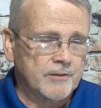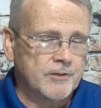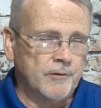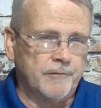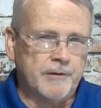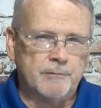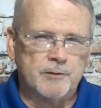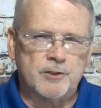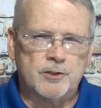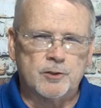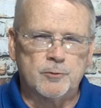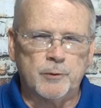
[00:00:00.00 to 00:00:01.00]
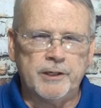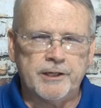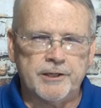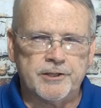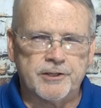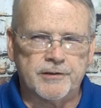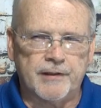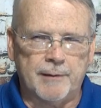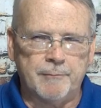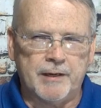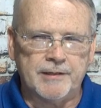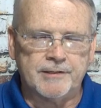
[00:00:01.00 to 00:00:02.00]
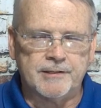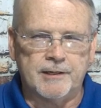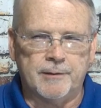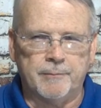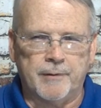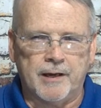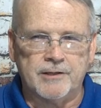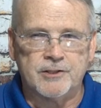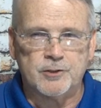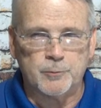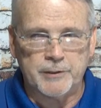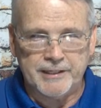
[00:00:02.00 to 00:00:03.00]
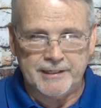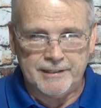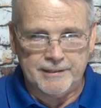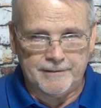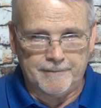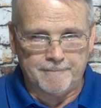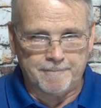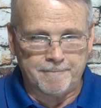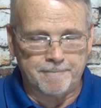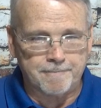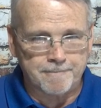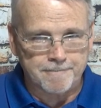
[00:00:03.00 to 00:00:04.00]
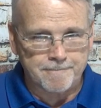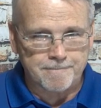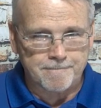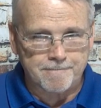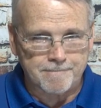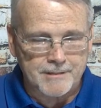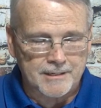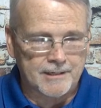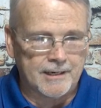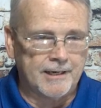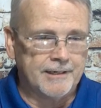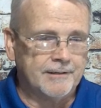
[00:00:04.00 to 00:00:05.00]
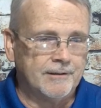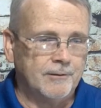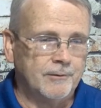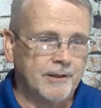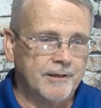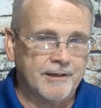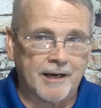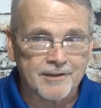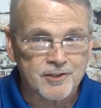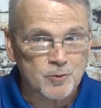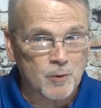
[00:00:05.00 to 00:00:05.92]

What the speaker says: So if he was Swedish, that makes him a Swede. Got it. Okay. Not